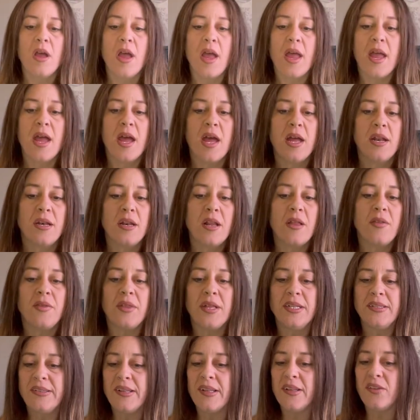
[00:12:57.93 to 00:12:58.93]
And
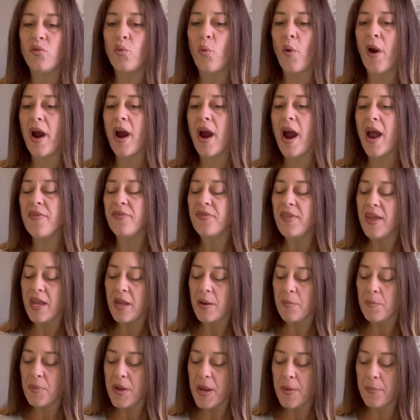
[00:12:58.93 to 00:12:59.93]
this is where I
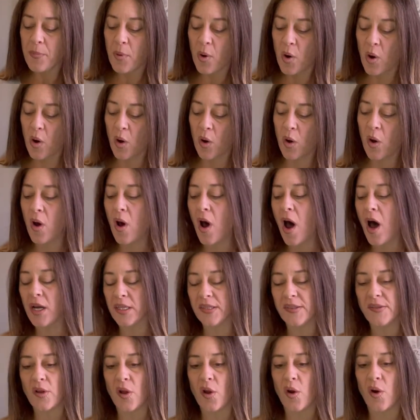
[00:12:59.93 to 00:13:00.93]
think people
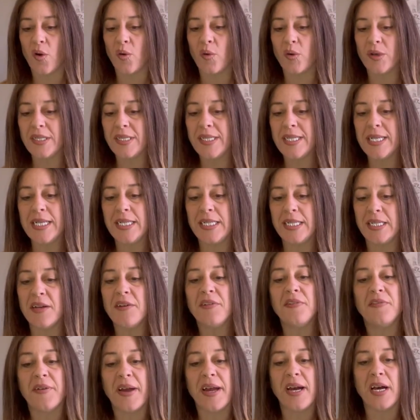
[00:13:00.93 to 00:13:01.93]
also tend to
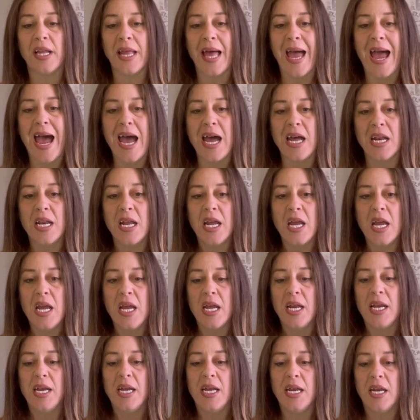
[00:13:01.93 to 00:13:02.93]
fail at
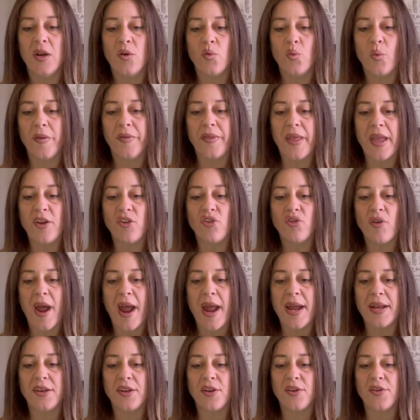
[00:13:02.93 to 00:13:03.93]
in when they
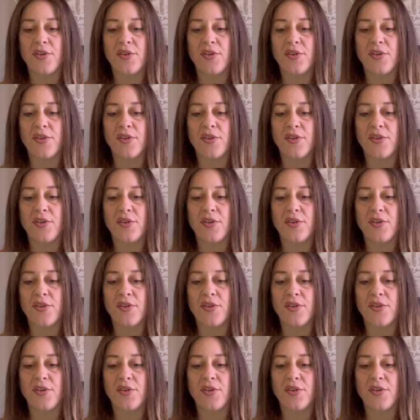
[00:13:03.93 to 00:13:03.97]
try to